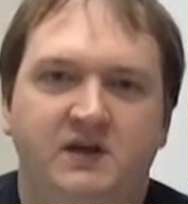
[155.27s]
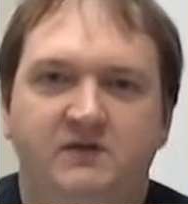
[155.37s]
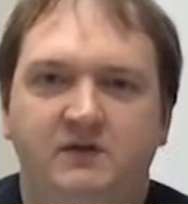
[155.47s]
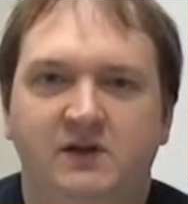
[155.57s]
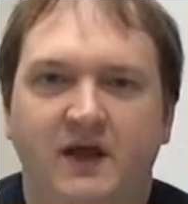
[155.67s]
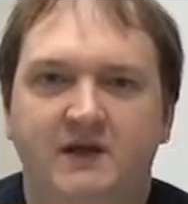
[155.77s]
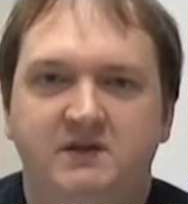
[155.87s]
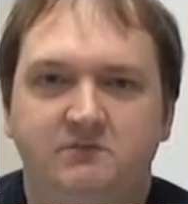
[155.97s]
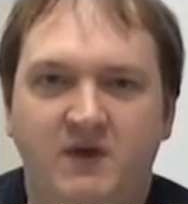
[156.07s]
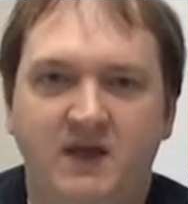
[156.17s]
If you'd like
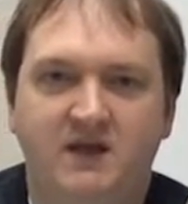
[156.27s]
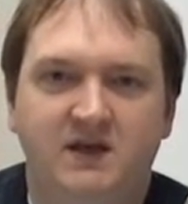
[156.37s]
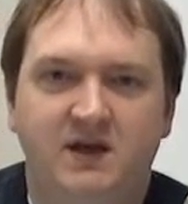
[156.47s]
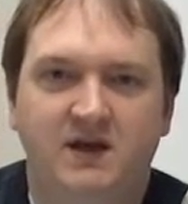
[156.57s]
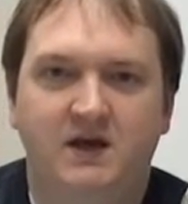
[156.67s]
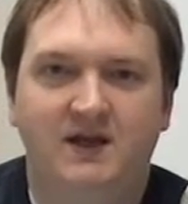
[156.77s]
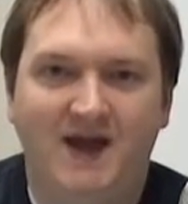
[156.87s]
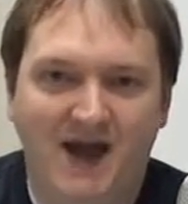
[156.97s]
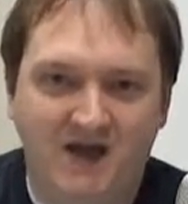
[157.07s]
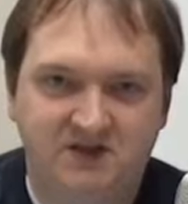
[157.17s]
to make a
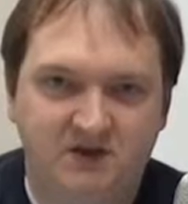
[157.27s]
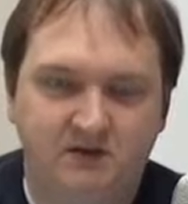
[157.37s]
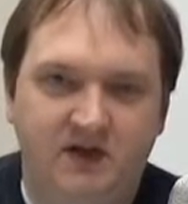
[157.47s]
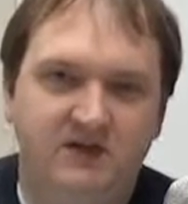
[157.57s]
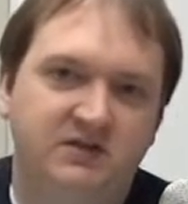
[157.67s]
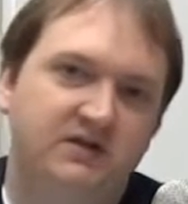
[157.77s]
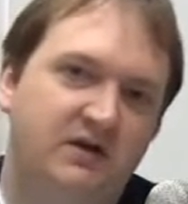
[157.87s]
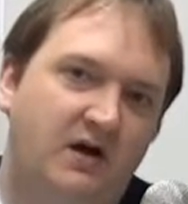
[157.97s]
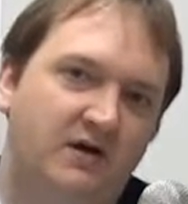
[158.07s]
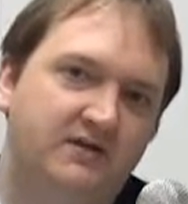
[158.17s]
cash donation
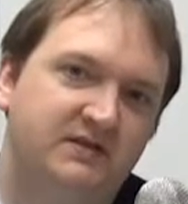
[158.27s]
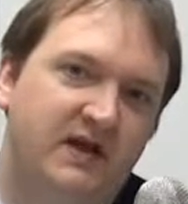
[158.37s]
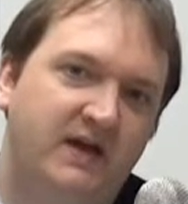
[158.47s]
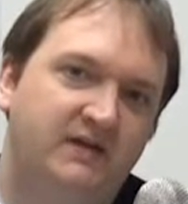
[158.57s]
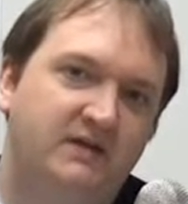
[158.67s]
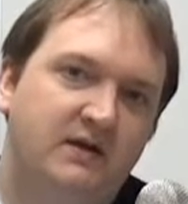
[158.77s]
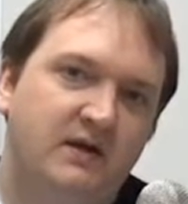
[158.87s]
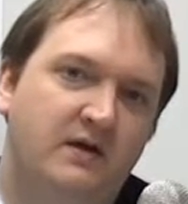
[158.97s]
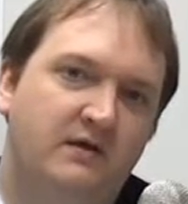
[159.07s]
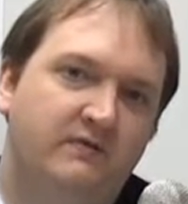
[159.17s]
on site
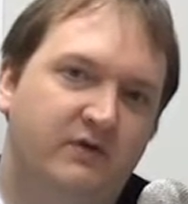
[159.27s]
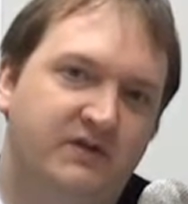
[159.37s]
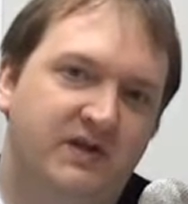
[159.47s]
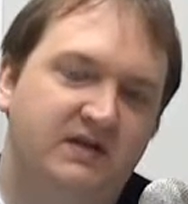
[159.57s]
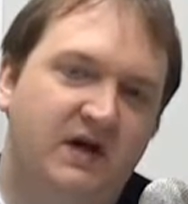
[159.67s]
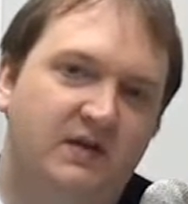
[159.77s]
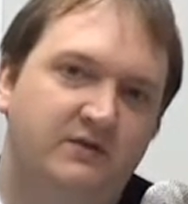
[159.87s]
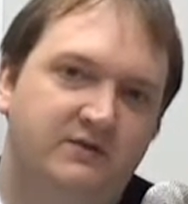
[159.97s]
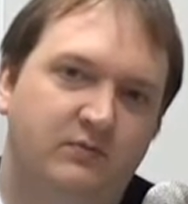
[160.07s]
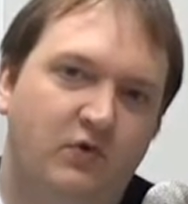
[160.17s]
for
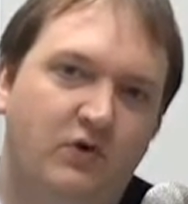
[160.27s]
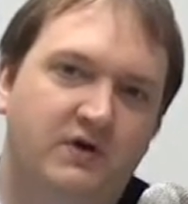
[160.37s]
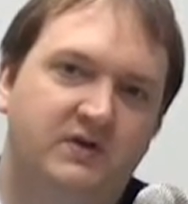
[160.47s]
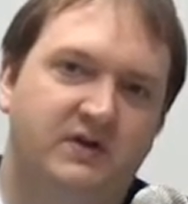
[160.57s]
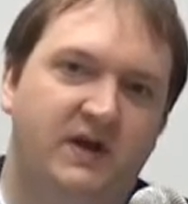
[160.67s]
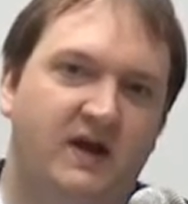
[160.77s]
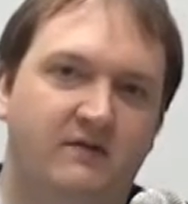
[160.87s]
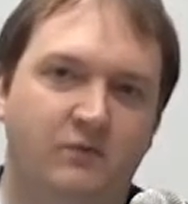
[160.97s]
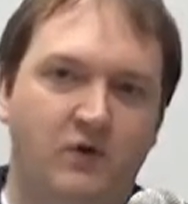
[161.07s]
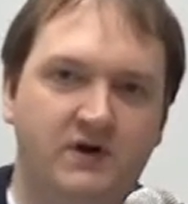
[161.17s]
$10 or more, you can
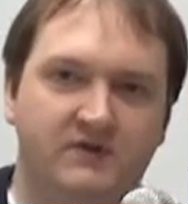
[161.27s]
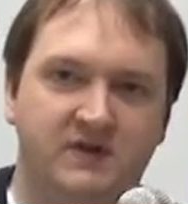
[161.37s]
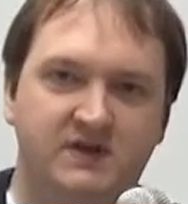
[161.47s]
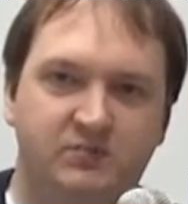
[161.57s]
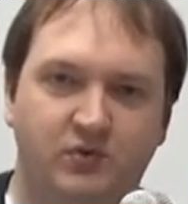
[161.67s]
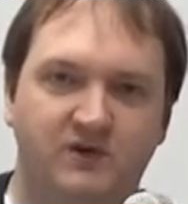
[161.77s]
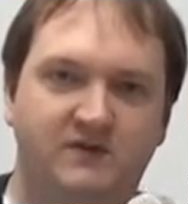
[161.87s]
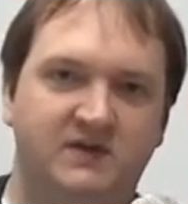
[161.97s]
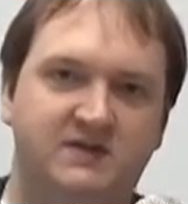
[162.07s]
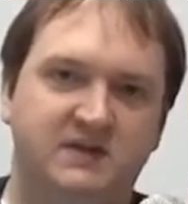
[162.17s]
have one of these
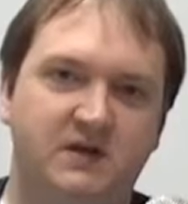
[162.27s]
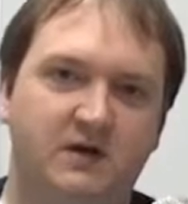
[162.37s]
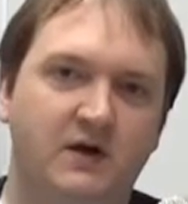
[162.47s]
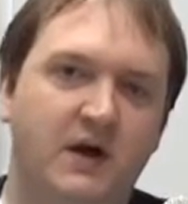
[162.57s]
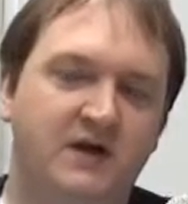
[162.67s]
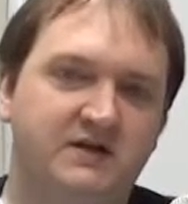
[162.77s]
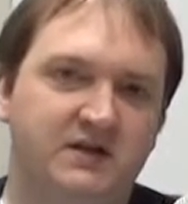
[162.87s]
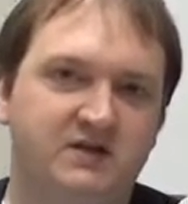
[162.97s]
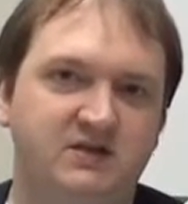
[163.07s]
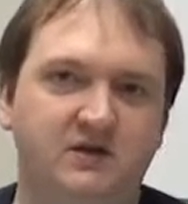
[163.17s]
previous year
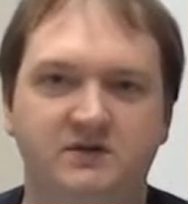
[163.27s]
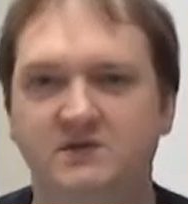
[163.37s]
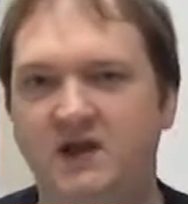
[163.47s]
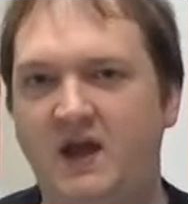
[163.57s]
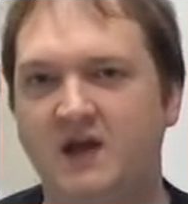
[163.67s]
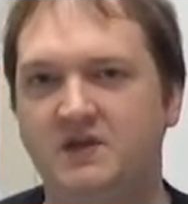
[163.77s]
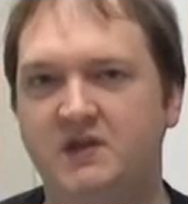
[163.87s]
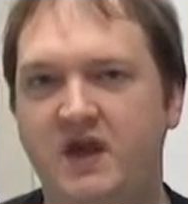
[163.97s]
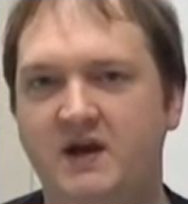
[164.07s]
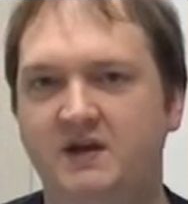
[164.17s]
t-shirts, and
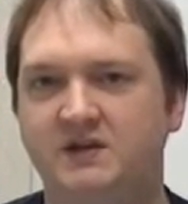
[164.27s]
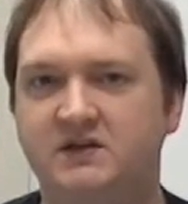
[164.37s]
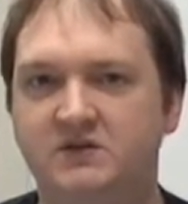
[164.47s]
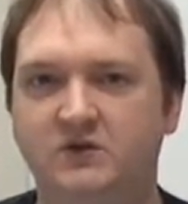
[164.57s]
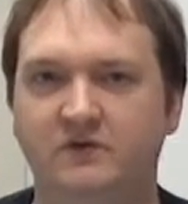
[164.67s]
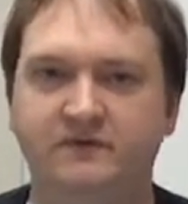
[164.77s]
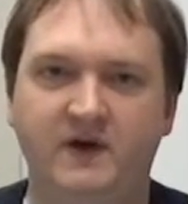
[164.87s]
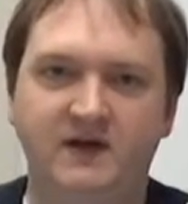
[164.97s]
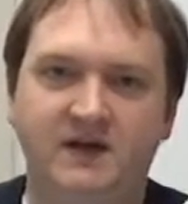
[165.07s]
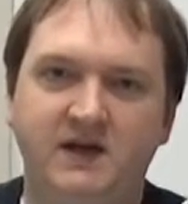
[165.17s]
that additional
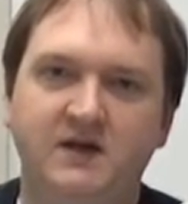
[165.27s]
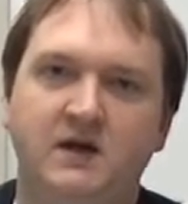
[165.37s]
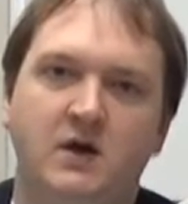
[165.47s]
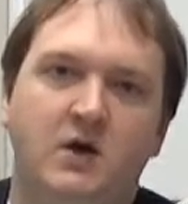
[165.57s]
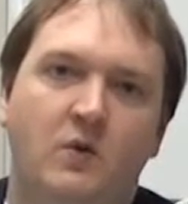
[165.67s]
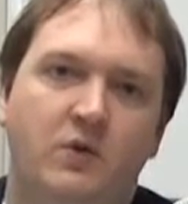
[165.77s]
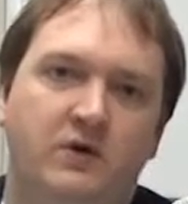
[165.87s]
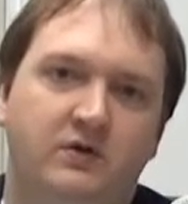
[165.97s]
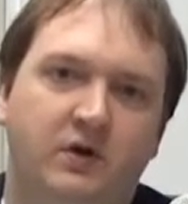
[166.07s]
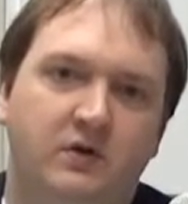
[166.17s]
funding
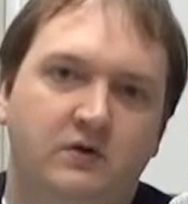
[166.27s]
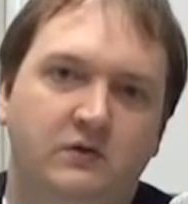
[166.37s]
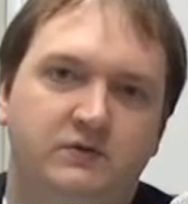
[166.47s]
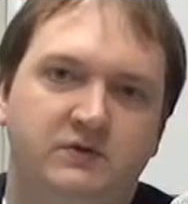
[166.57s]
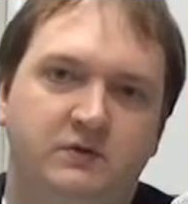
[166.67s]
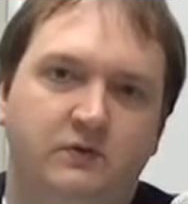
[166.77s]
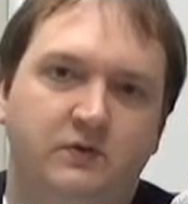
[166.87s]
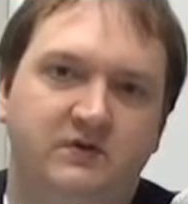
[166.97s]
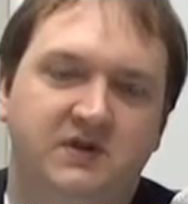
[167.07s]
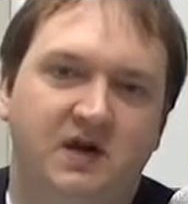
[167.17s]
will go
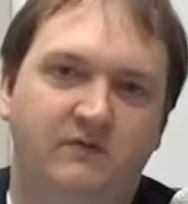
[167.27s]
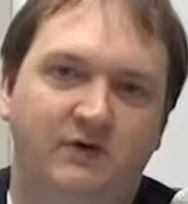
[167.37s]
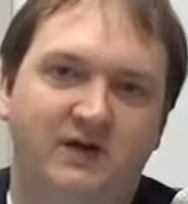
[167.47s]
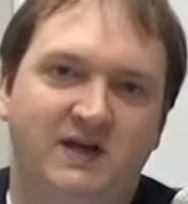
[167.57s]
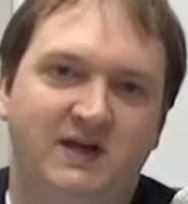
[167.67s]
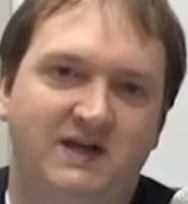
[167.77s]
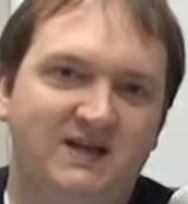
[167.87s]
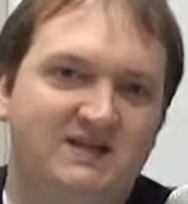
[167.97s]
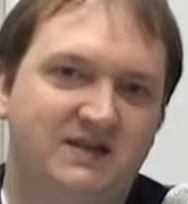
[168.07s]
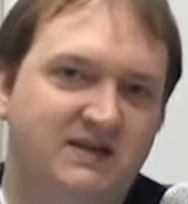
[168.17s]
towards covering any
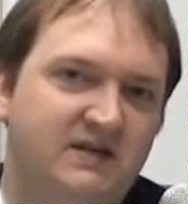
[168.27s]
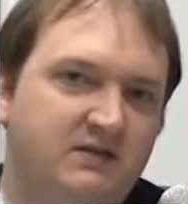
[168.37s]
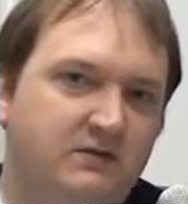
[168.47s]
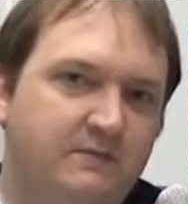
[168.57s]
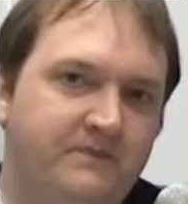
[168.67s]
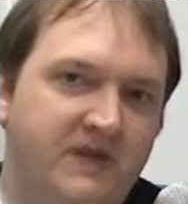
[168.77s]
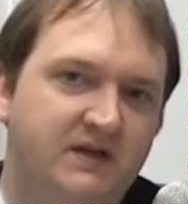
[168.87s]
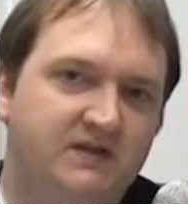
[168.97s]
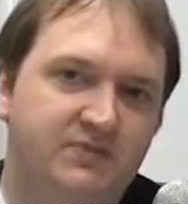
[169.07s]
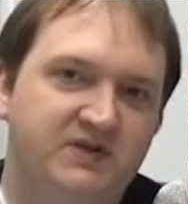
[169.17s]
incidental
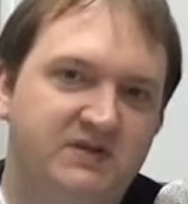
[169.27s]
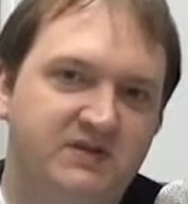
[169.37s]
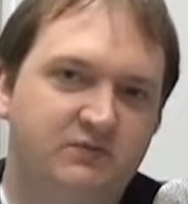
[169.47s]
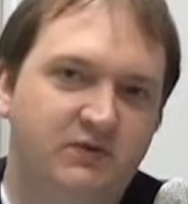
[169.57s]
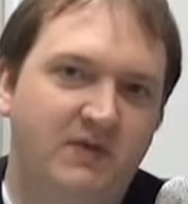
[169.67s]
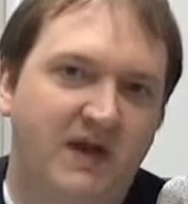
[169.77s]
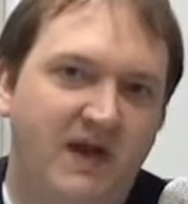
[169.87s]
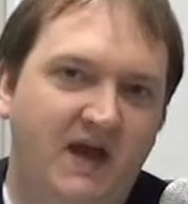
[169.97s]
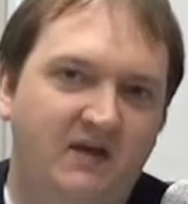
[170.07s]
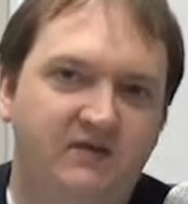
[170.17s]
expenses we may
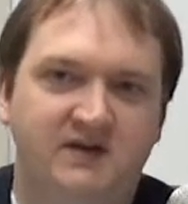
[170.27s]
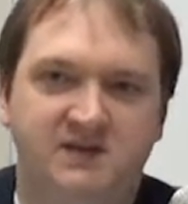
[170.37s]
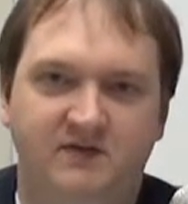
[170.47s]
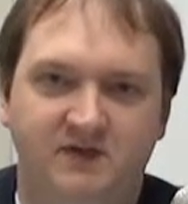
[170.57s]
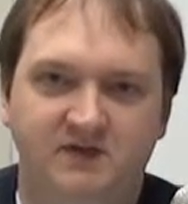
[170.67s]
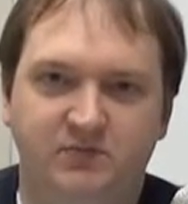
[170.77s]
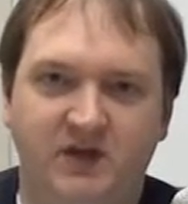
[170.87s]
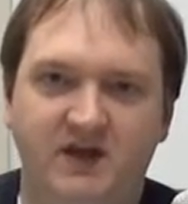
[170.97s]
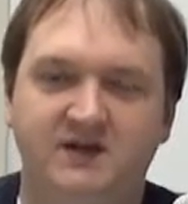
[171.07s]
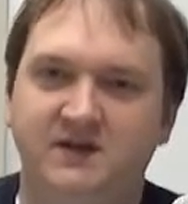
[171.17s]
have. As I've
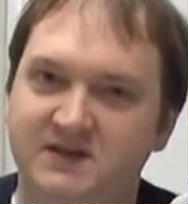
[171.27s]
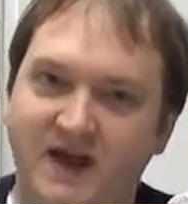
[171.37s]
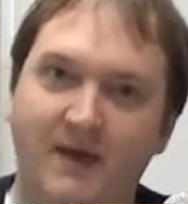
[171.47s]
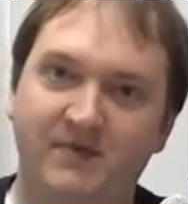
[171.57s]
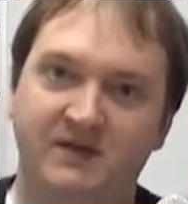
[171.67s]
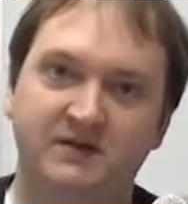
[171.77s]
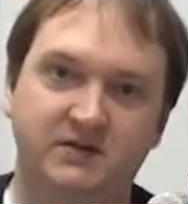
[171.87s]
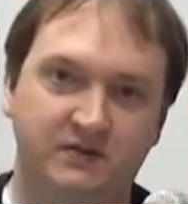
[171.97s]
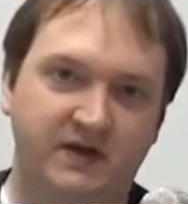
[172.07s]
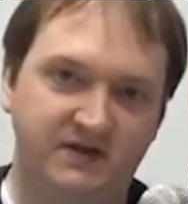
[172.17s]
explained, this happened in
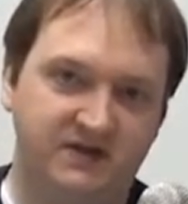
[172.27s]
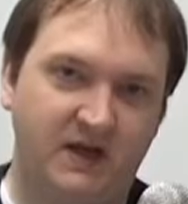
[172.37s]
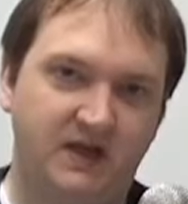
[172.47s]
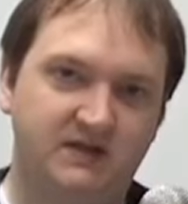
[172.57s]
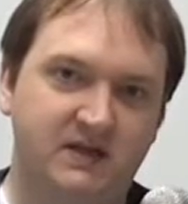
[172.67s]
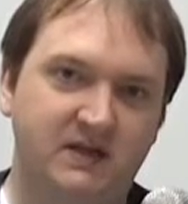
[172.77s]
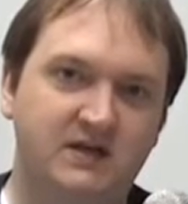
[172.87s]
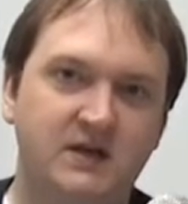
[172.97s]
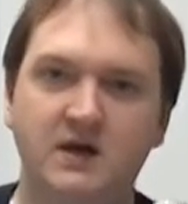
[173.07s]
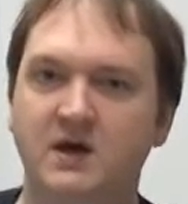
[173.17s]
2018.